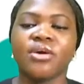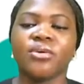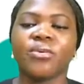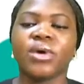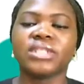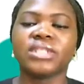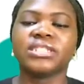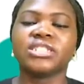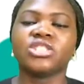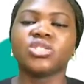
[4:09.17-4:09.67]

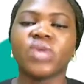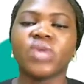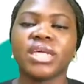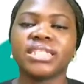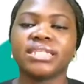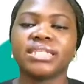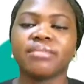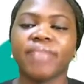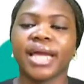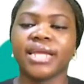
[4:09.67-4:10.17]
What is
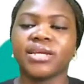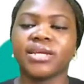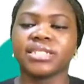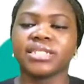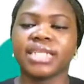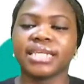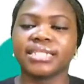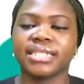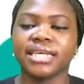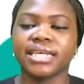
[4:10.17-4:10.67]
20
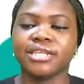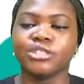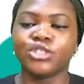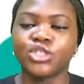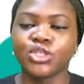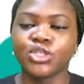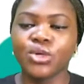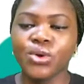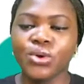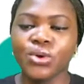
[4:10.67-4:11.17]
minus 18?
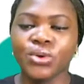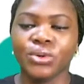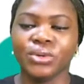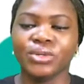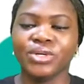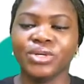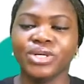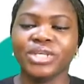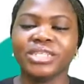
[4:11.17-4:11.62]
2.